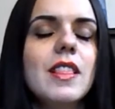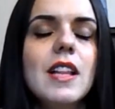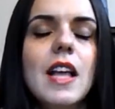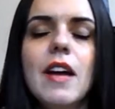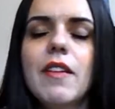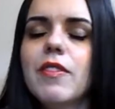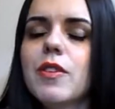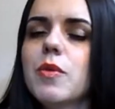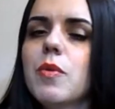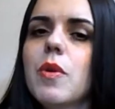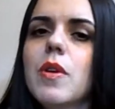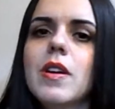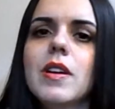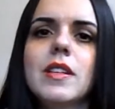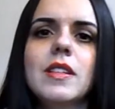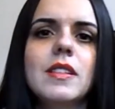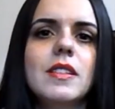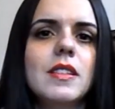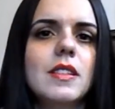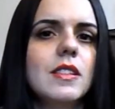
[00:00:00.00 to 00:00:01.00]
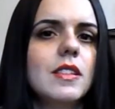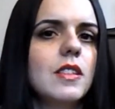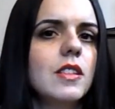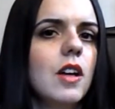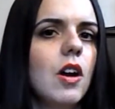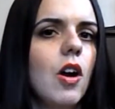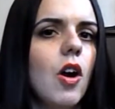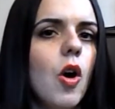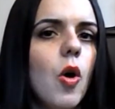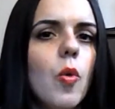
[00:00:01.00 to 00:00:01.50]
everyone
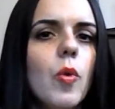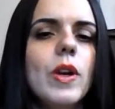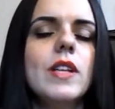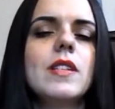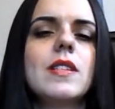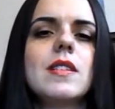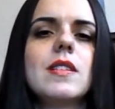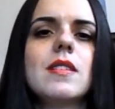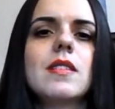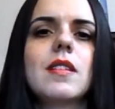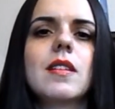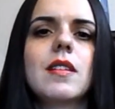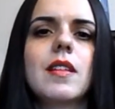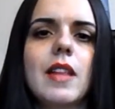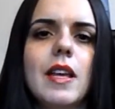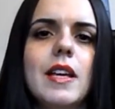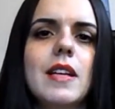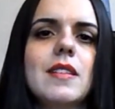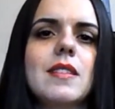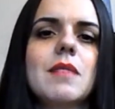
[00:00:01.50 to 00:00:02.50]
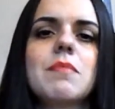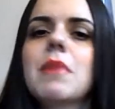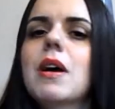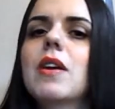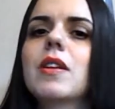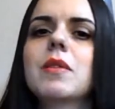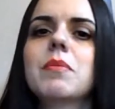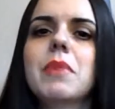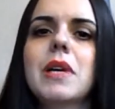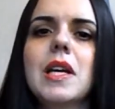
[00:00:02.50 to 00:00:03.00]
always thinks
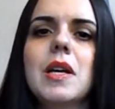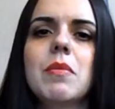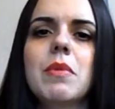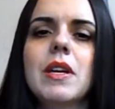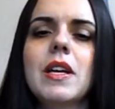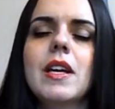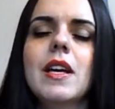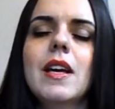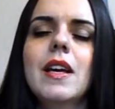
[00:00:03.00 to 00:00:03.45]
about the baby.